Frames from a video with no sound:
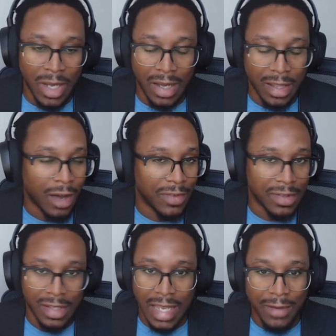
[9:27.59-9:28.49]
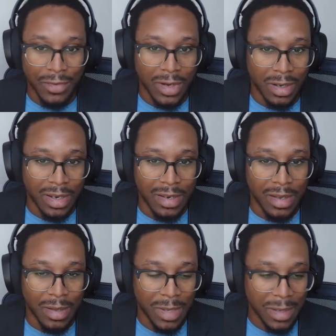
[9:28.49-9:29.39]
Uh, obviously, African
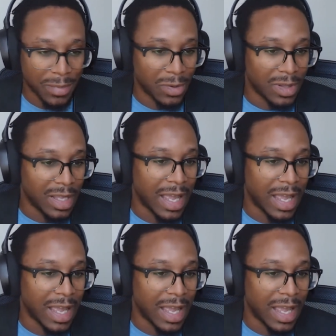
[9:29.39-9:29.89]
people